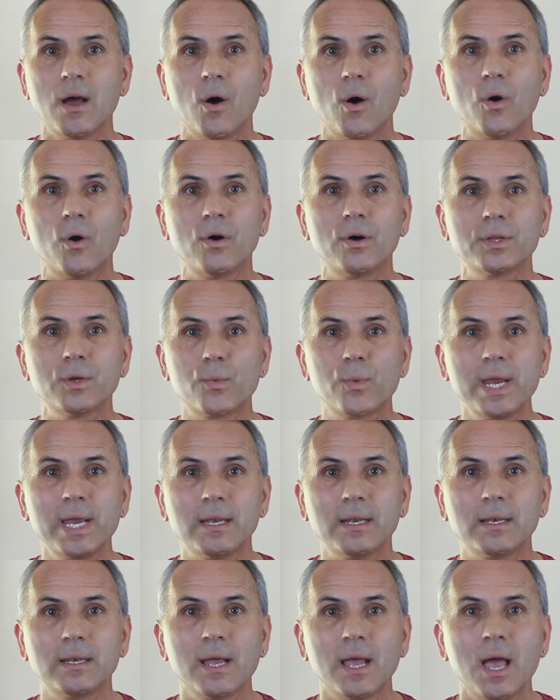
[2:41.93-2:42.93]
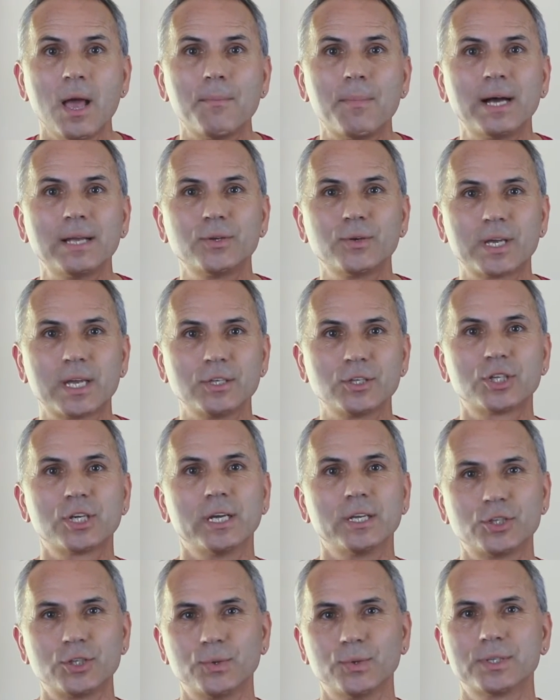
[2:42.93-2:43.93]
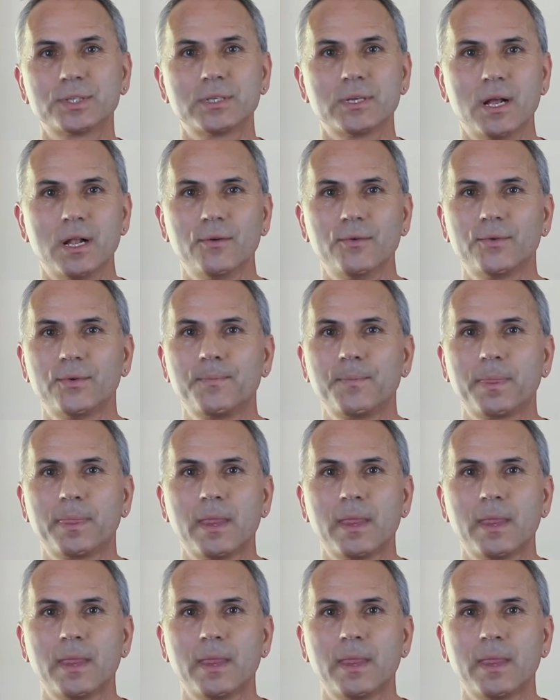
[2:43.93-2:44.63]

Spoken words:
or the wind, but you can change yourself.